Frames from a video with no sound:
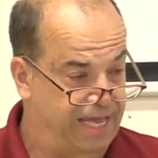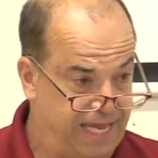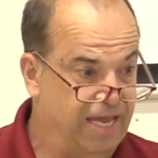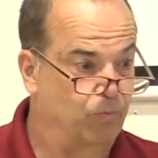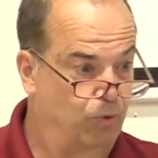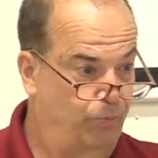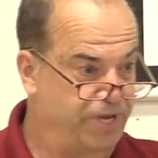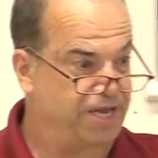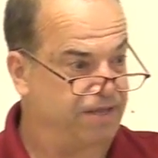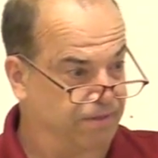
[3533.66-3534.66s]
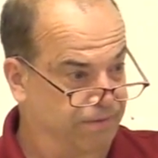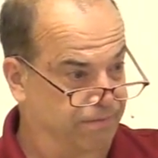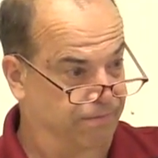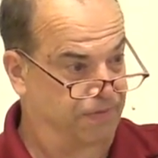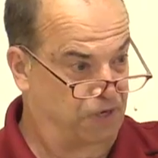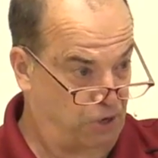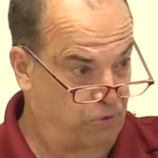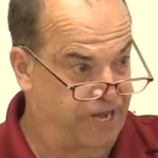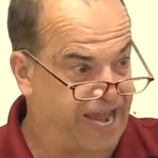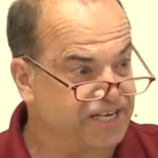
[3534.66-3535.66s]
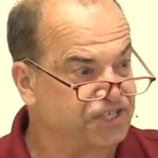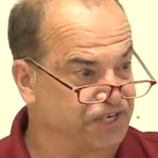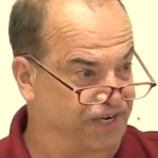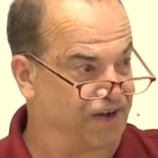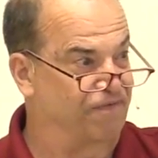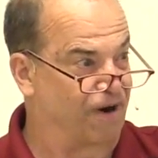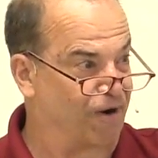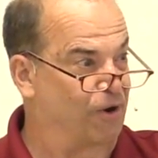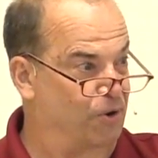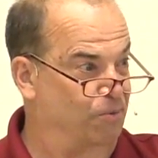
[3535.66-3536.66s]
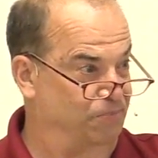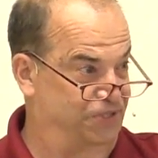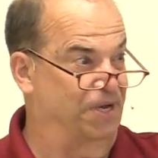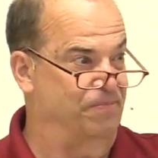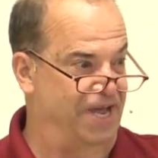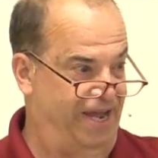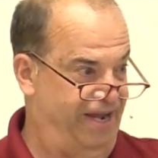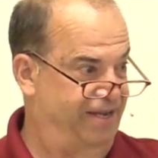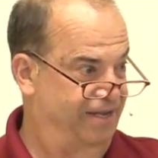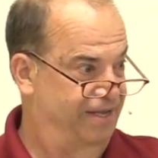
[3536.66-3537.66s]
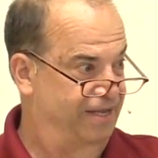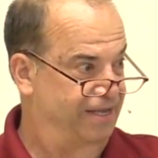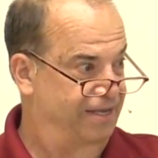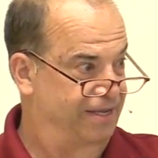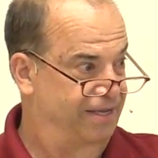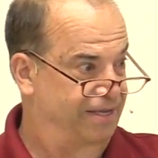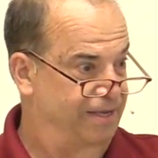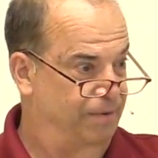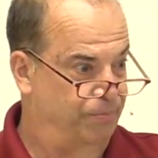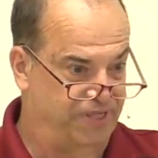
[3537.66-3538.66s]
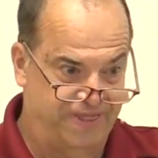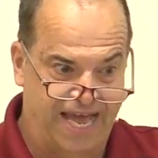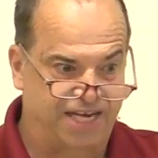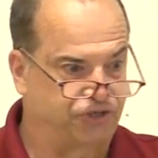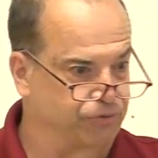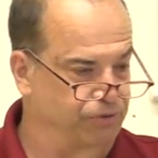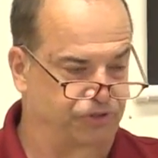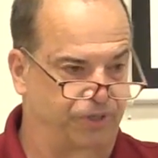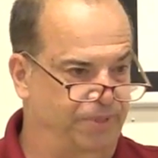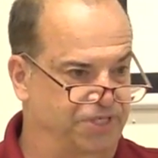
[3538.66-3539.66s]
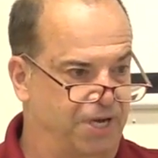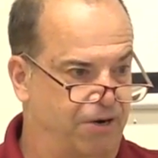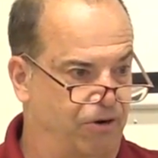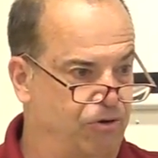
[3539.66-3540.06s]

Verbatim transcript: It will be the location of our home someday. But that Jerusalem is not our